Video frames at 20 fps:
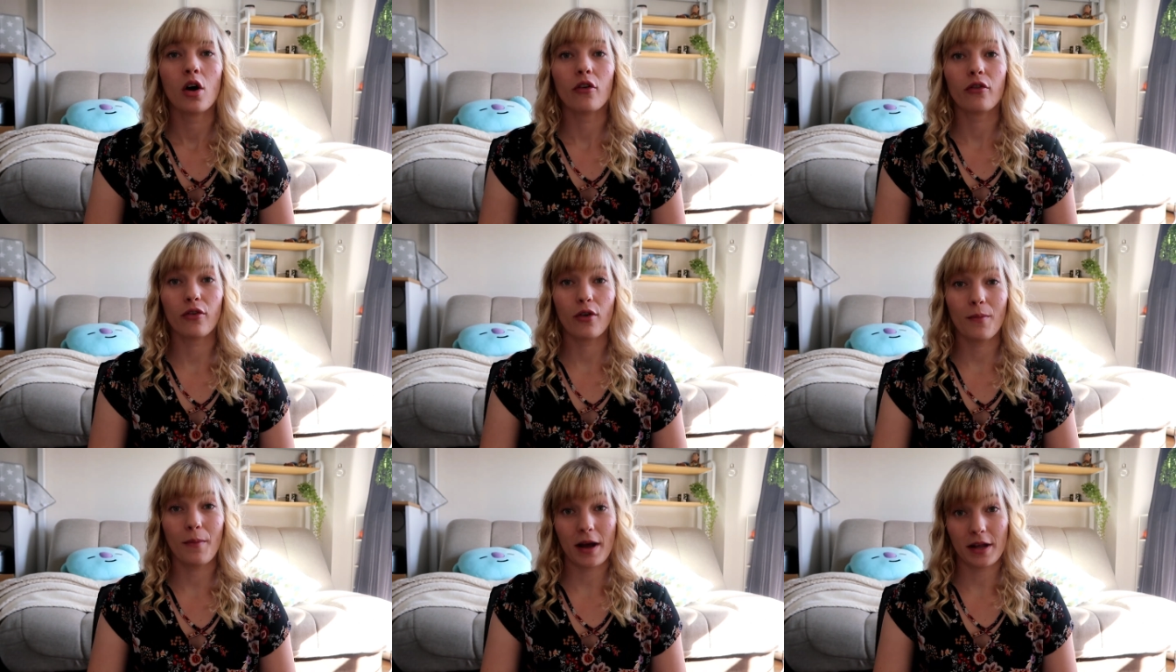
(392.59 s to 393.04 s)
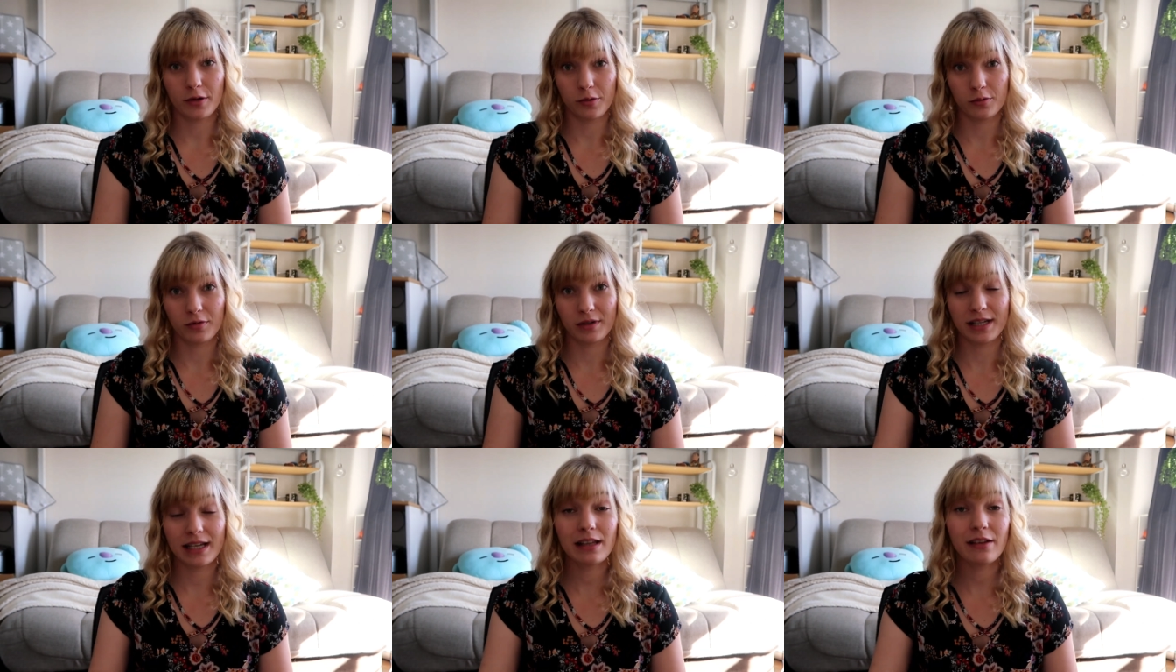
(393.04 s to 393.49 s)
For my
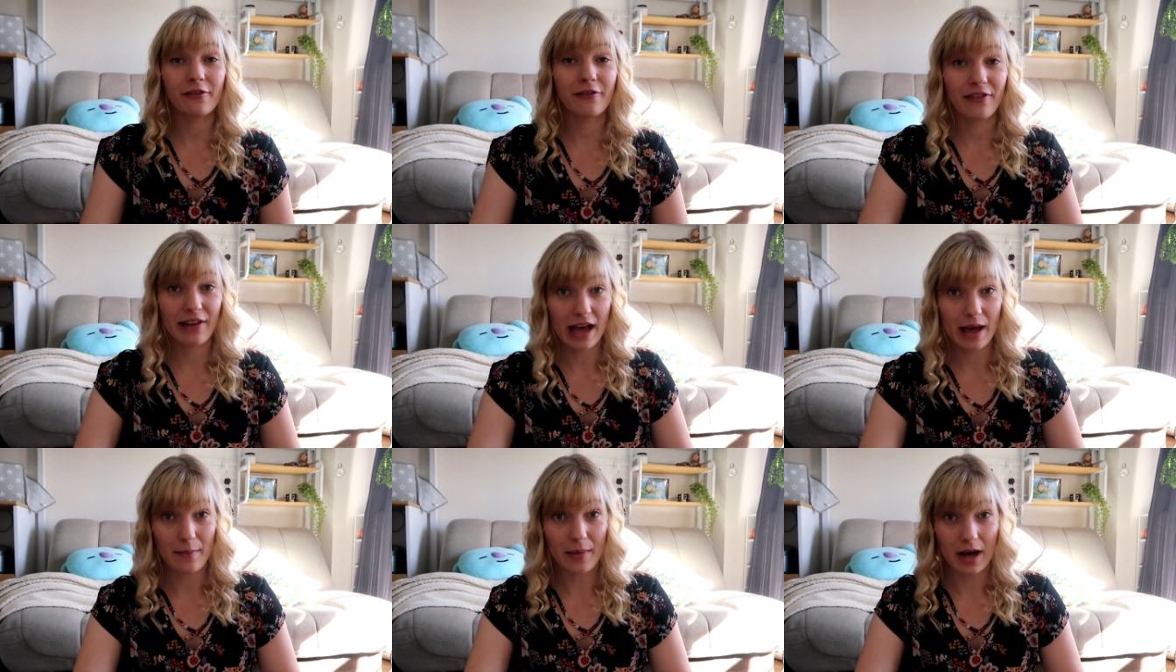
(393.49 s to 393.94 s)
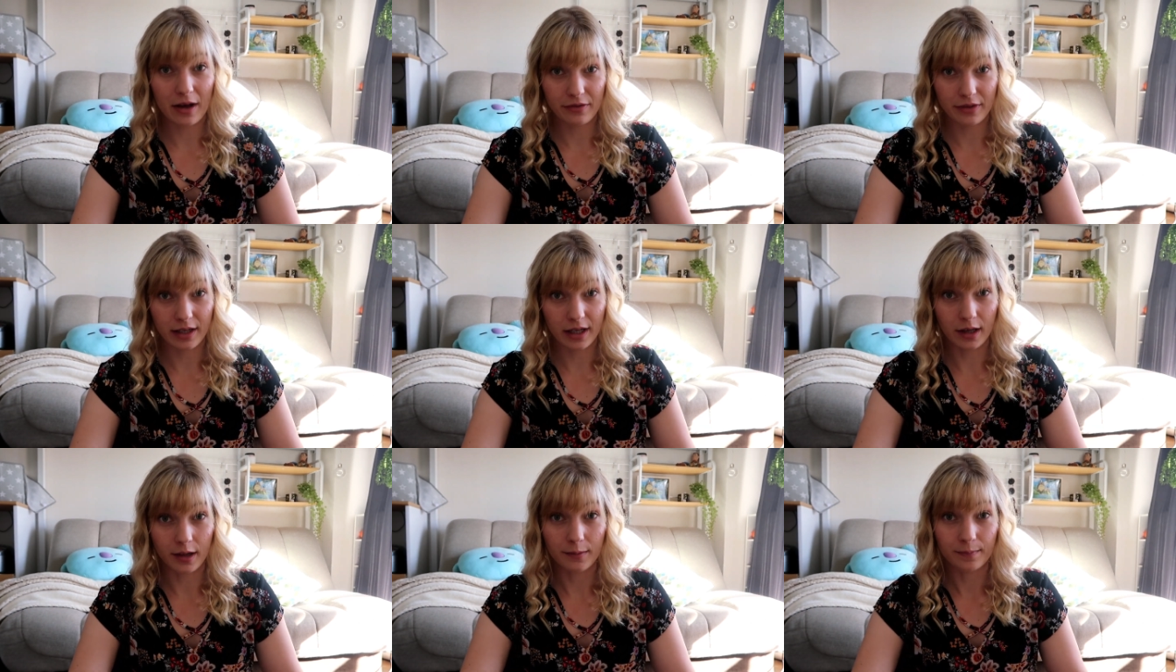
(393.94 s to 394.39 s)
New Zealand fam out
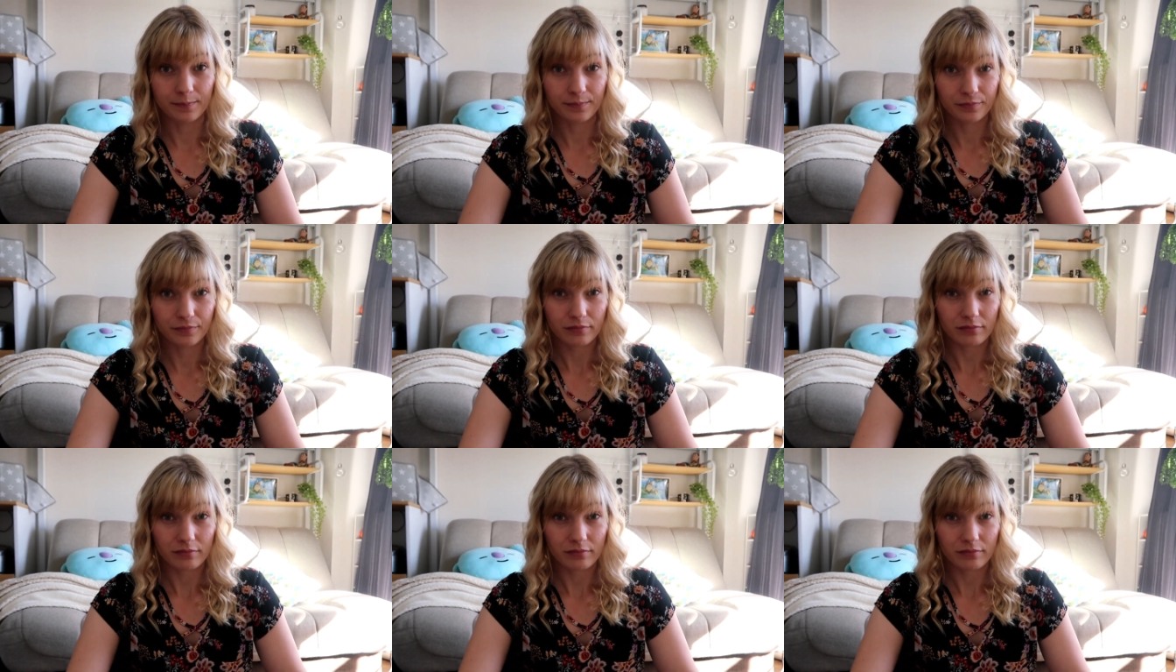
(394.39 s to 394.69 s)
there,